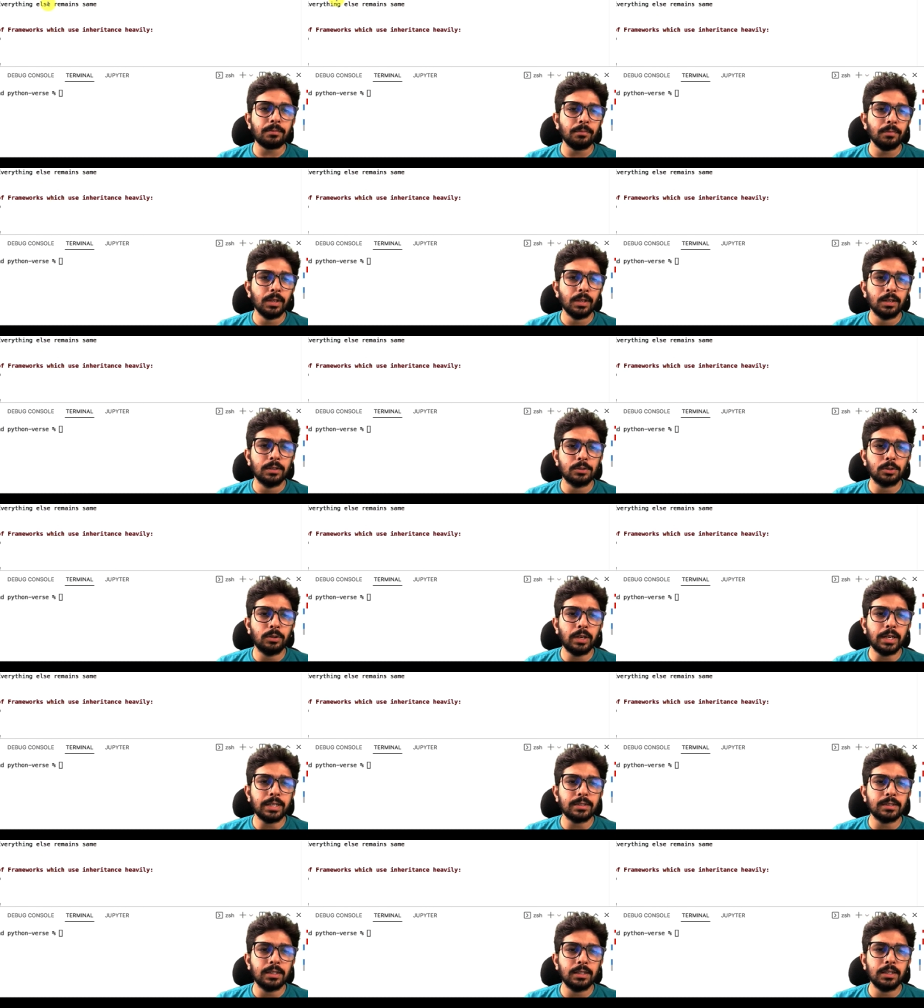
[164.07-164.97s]
So
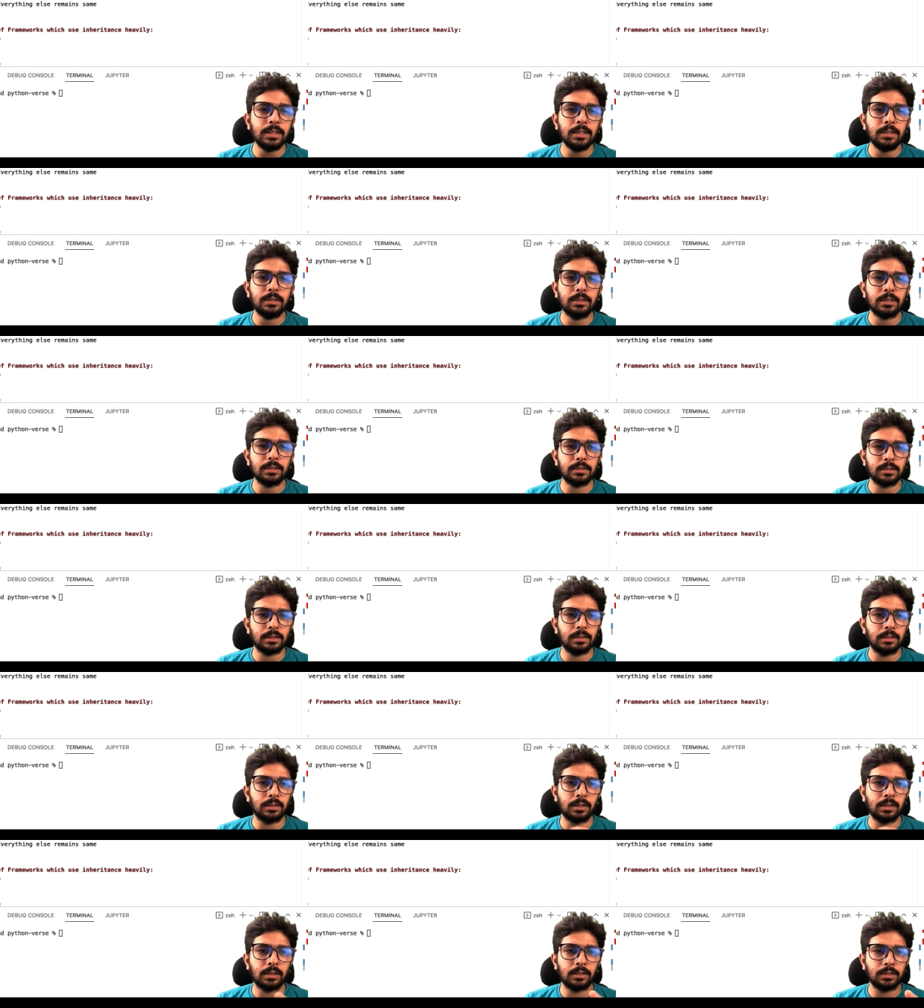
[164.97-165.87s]
let's say there's
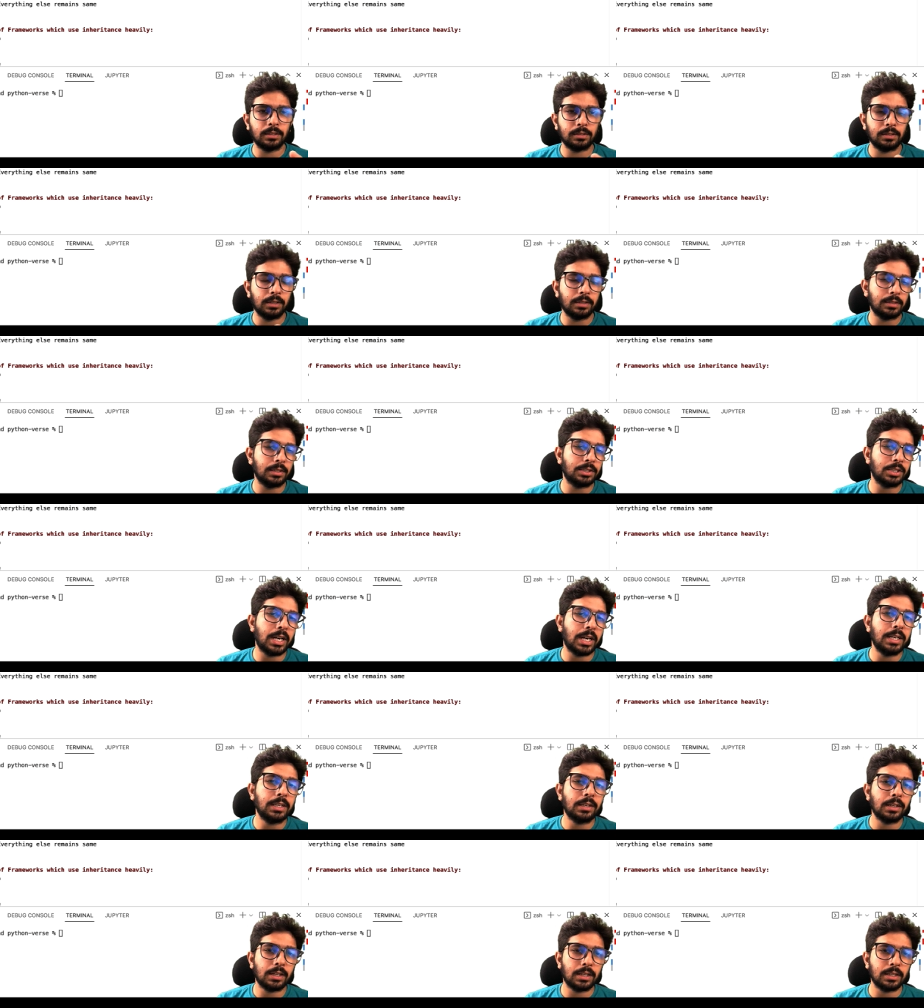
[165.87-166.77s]
a
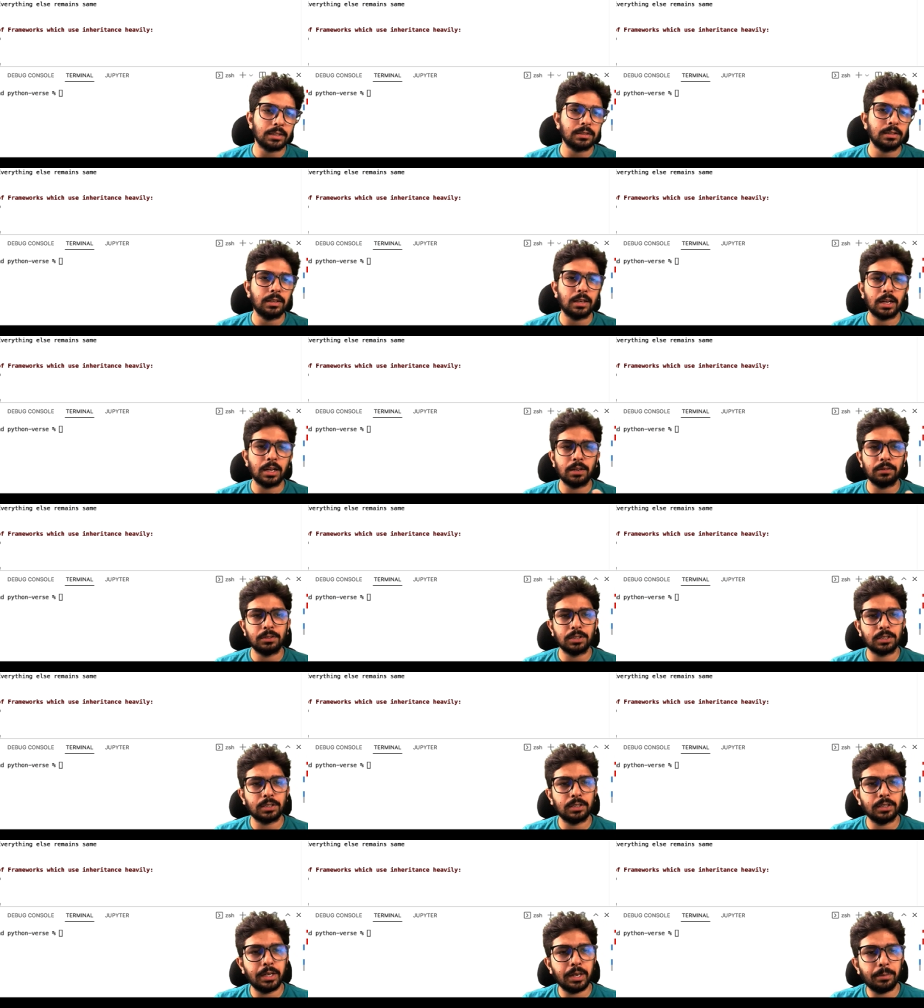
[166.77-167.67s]
child class. I have
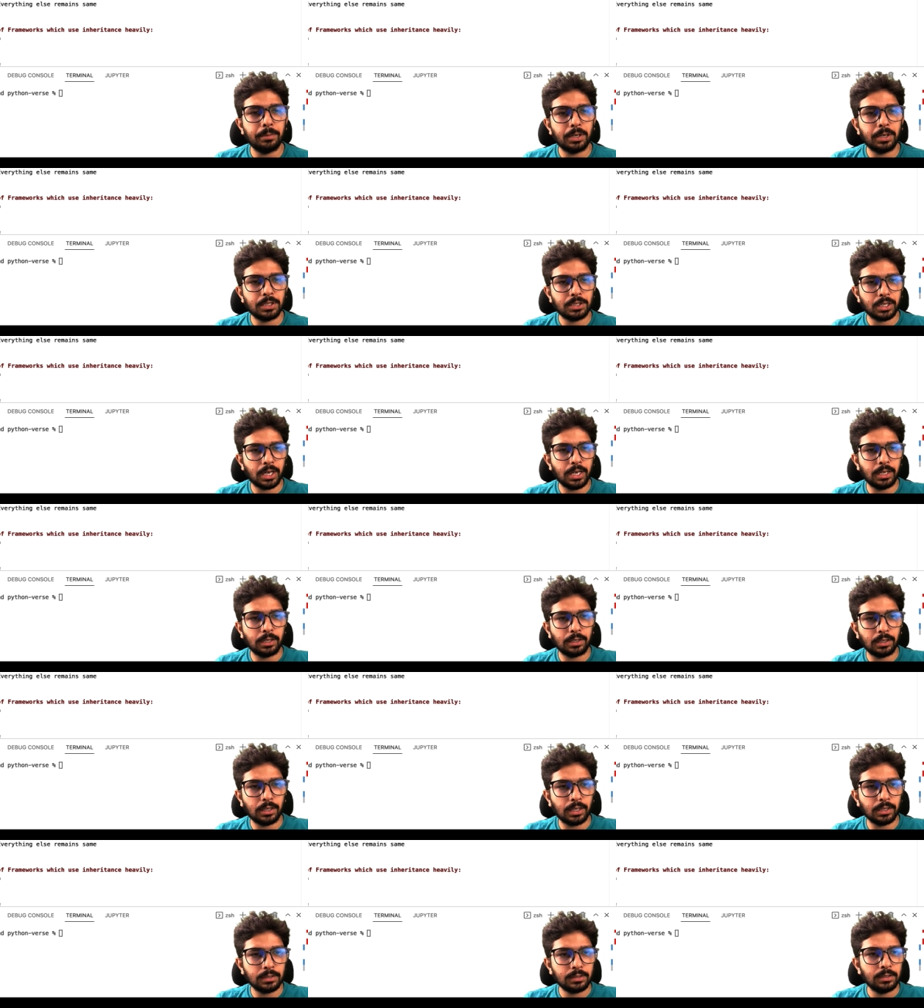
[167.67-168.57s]
just named it child
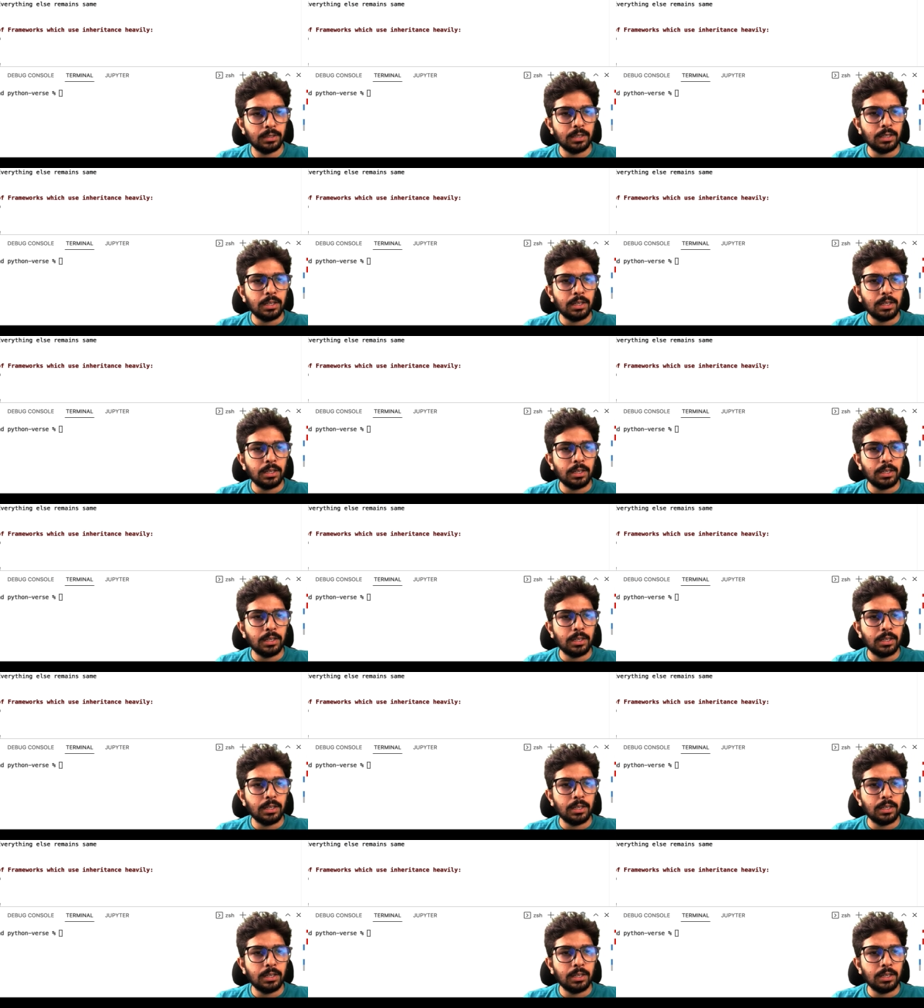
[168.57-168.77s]
class.